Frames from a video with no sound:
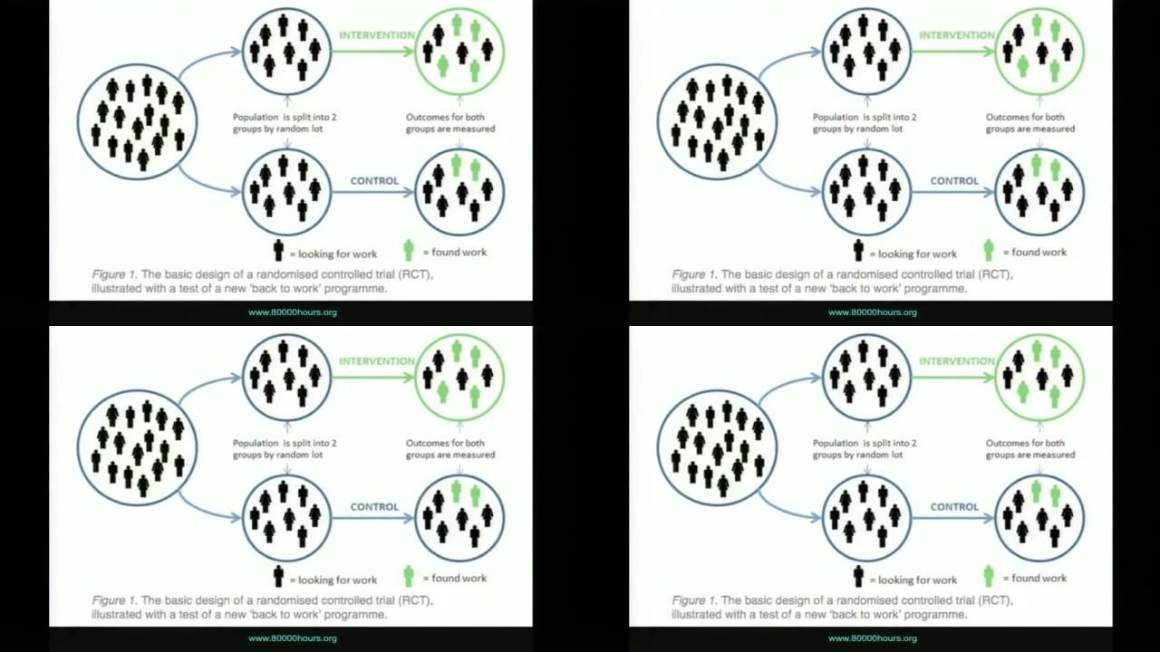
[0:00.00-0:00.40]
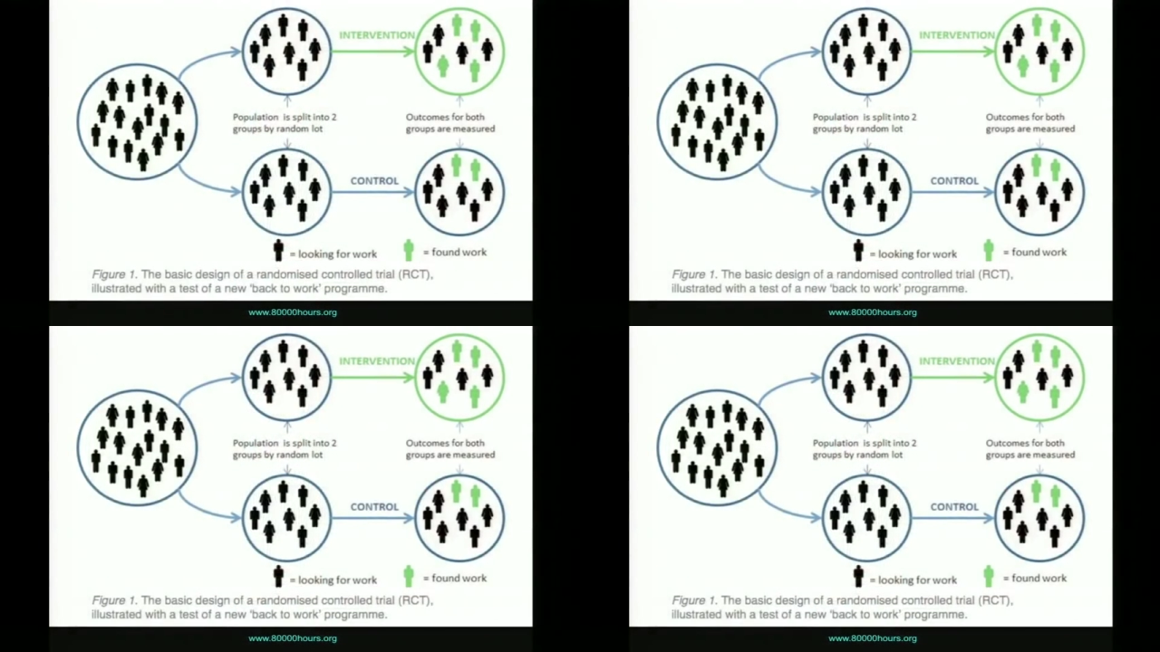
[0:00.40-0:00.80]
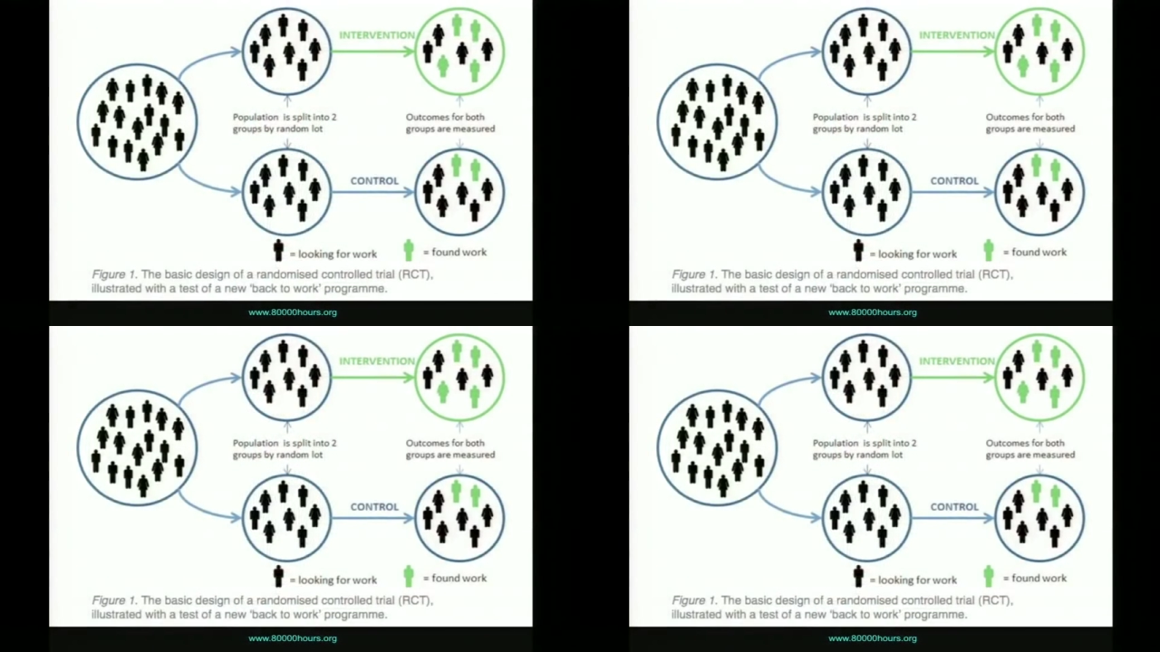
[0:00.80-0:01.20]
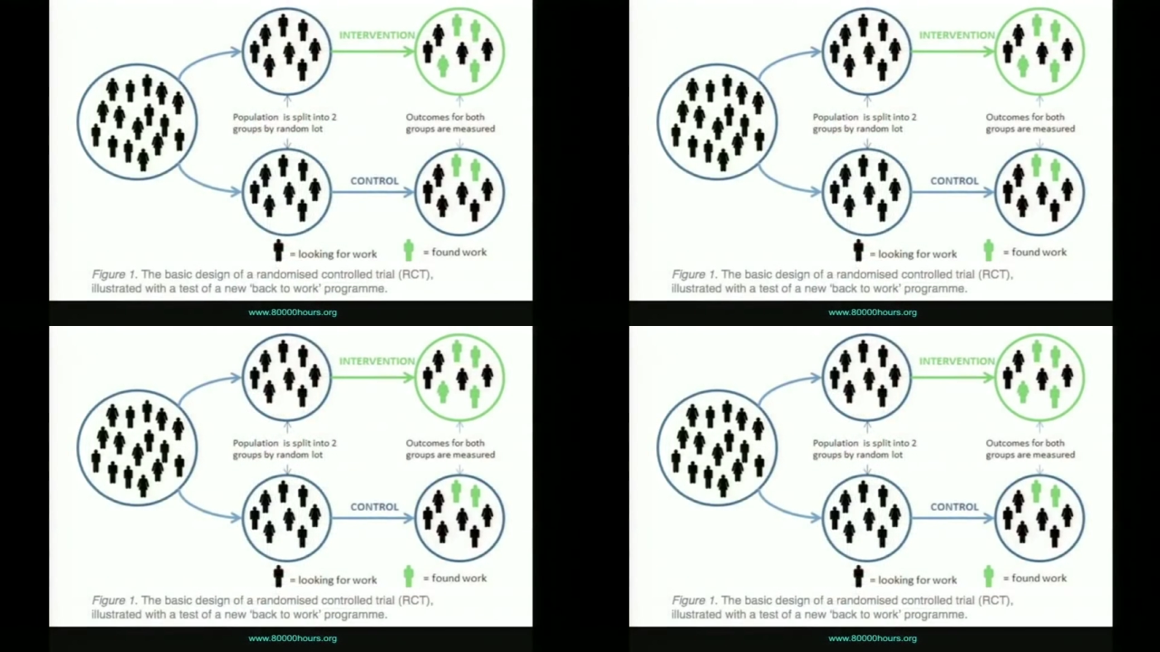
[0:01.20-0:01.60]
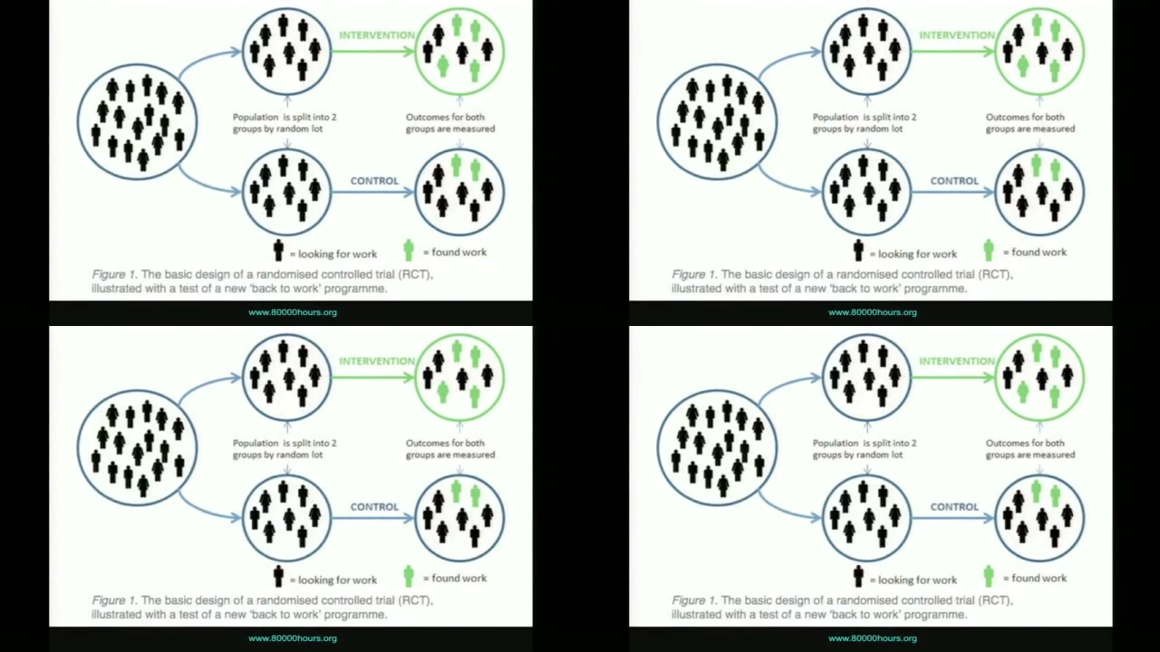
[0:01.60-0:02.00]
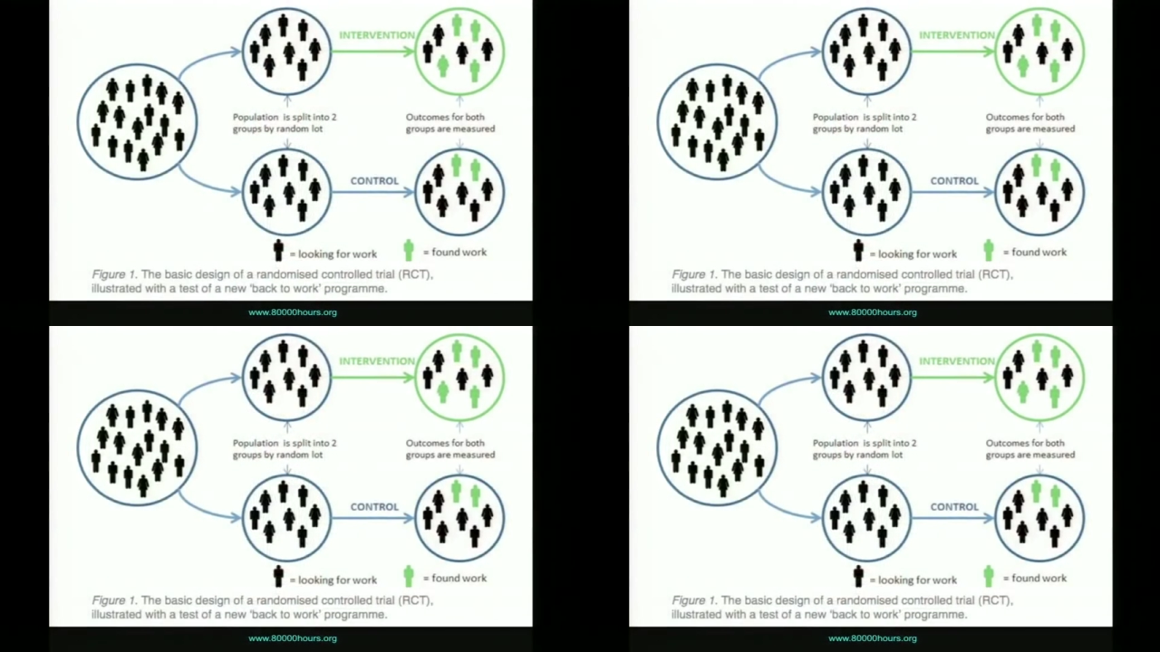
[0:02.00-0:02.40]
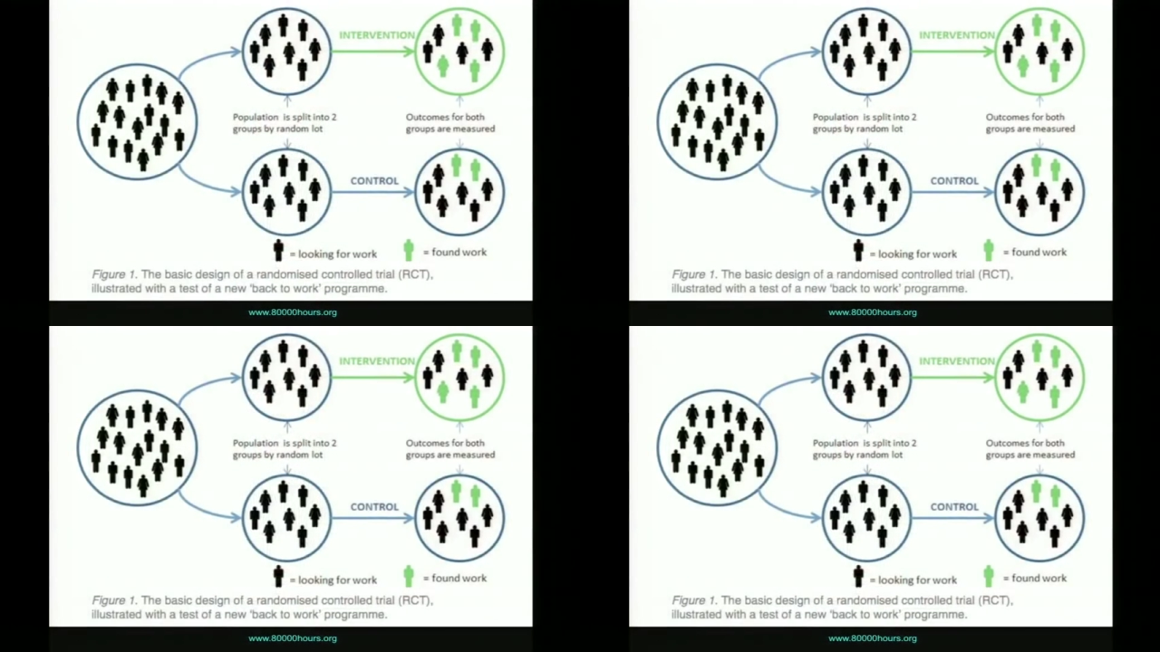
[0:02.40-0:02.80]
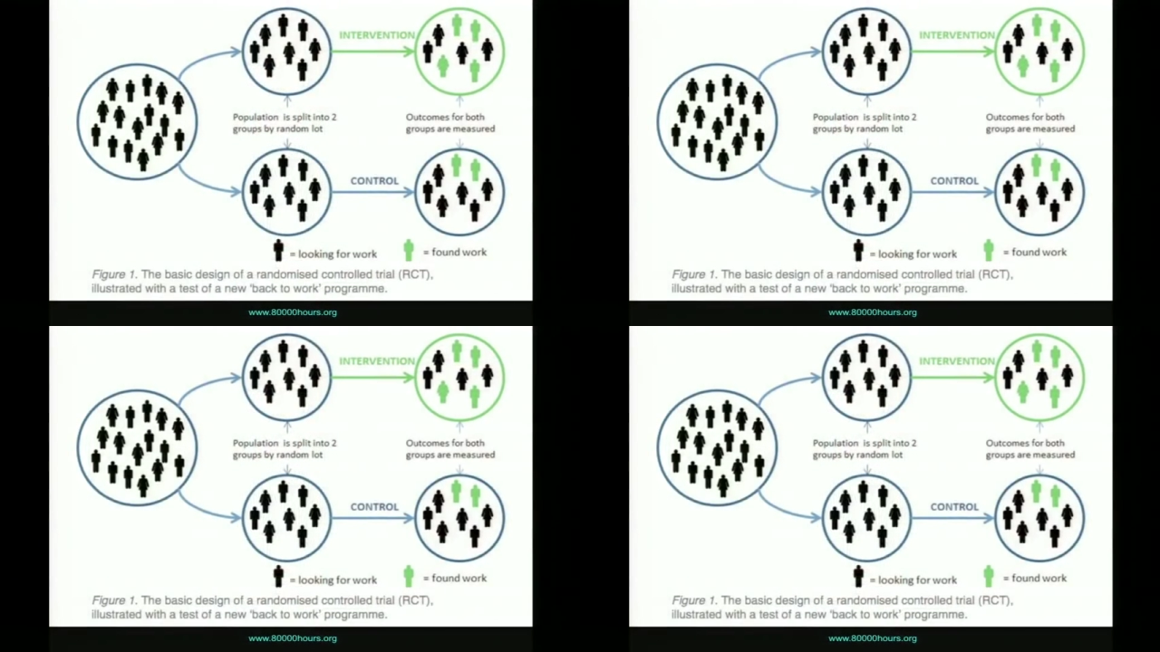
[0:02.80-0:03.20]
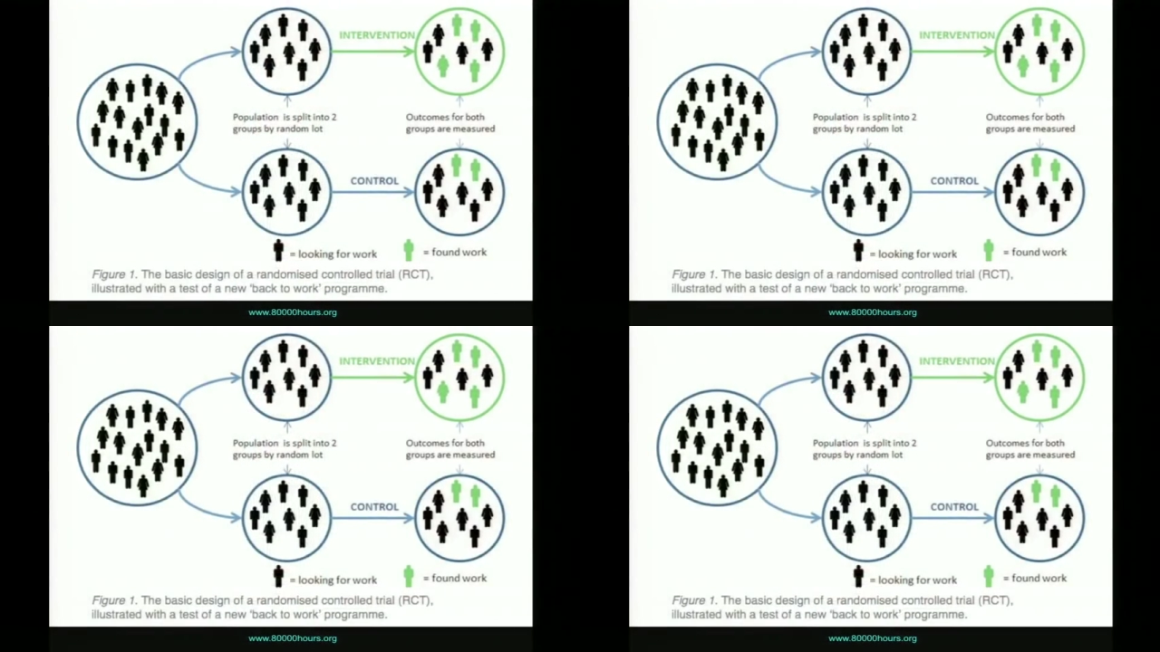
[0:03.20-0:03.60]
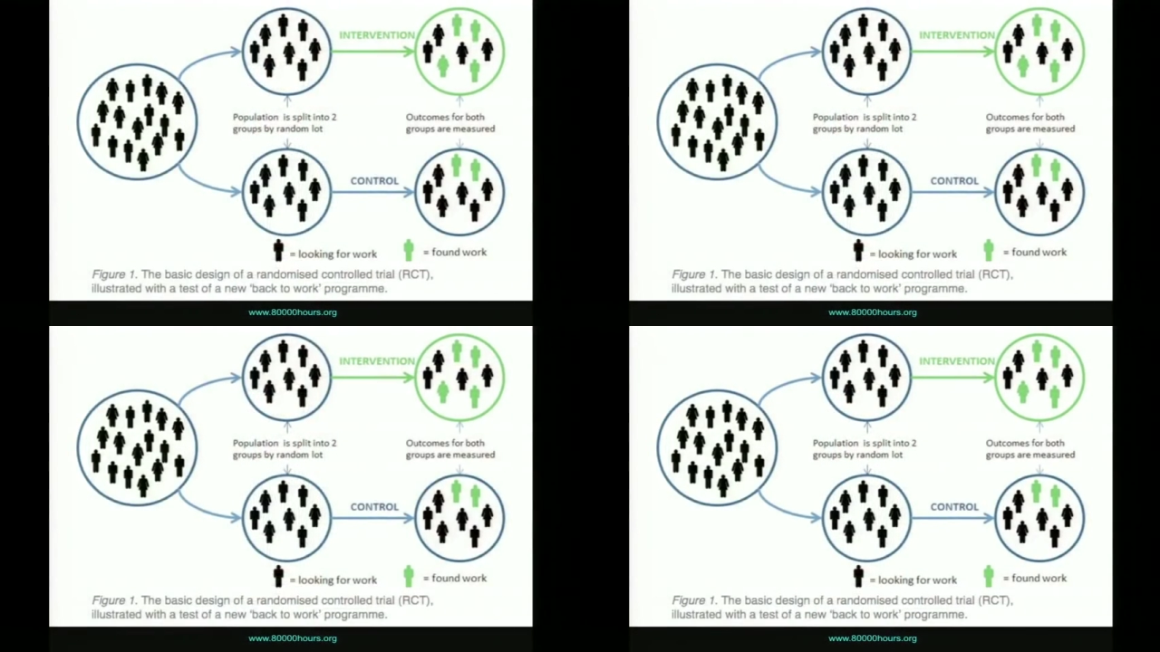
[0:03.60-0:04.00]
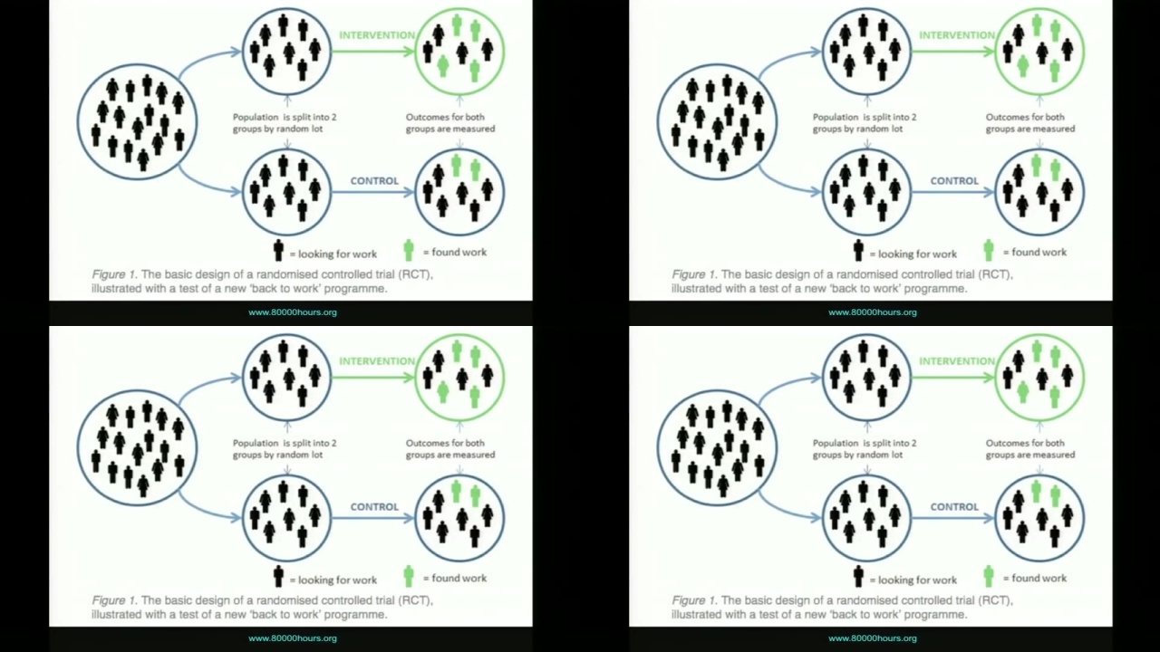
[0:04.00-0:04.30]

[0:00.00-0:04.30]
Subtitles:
(no speaker visible)